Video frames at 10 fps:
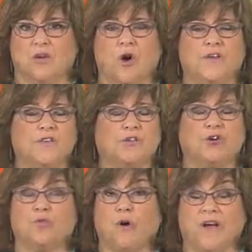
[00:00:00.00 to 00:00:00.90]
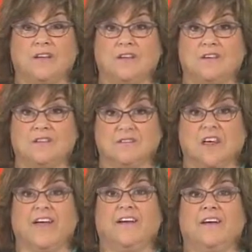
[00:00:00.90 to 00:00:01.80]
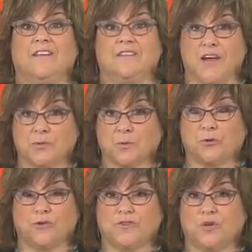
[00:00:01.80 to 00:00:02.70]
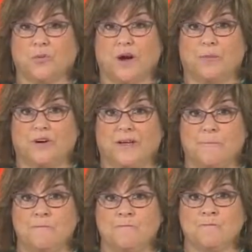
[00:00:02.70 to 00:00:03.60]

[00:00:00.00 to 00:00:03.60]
cause turmoil like tangible personal property.